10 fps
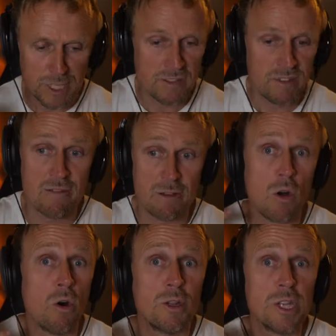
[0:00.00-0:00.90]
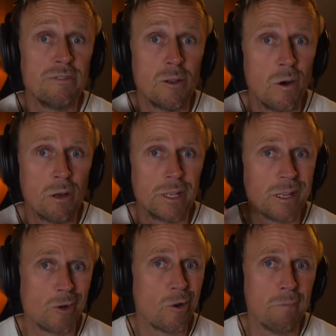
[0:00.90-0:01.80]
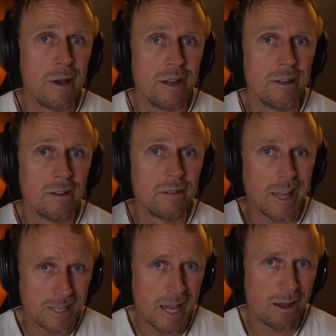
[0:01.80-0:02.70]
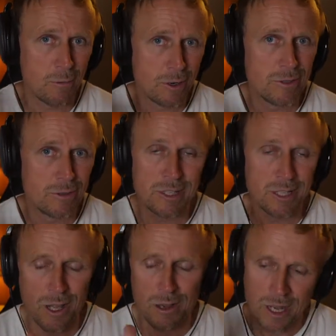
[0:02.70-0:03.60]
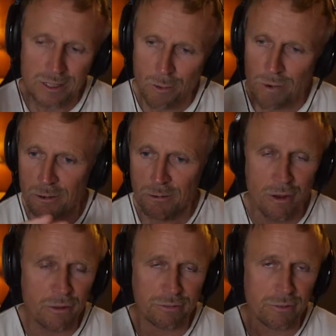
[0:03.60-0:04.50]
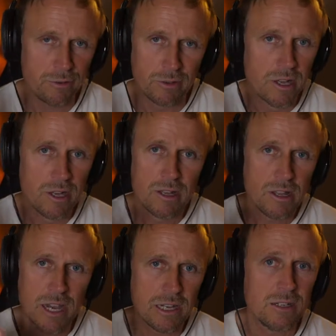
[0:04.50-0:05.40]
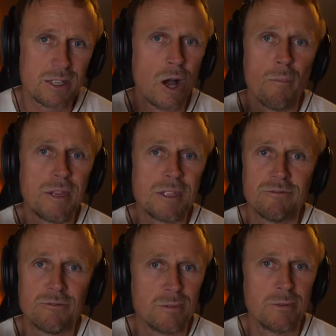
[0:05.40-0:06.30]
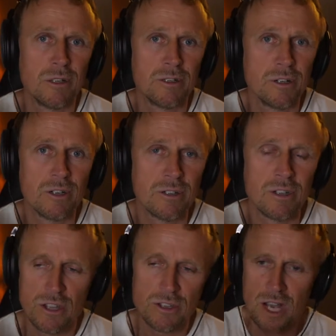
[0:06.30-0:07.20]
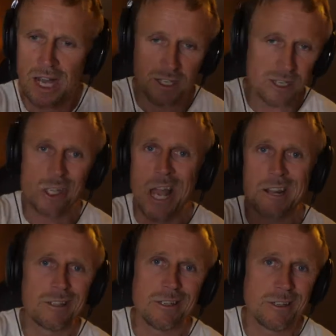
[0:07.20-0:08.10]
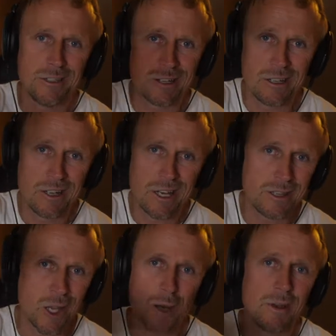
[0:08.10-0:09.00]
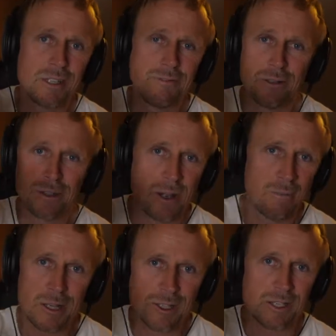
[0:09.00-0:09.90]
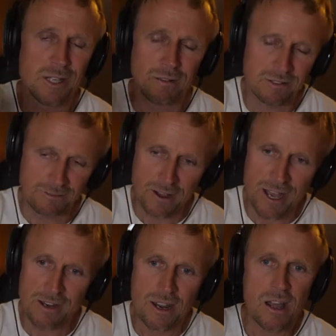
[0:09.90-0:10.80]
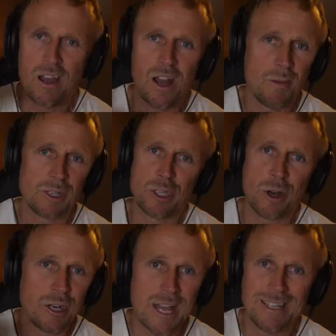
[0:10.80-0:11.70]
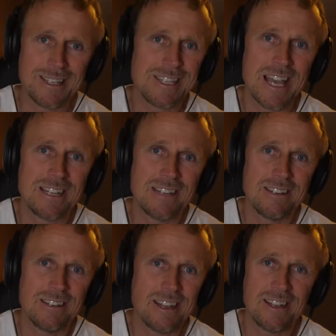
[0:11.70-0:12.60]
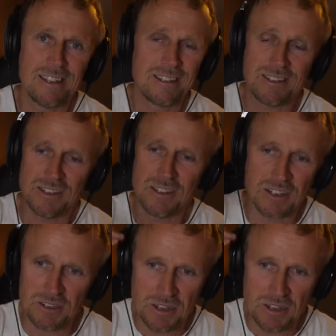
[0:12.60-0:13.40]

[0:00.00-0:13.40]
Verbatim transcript: can even have a call in if you want. We can talk about it. That's how I want to do this. I don't. I don't want to roll through endless comments of dribble on. On you guys can chat in the in the in the comments field amongst yourselves. Fine. I'm just not going to entertain it. Uh, it.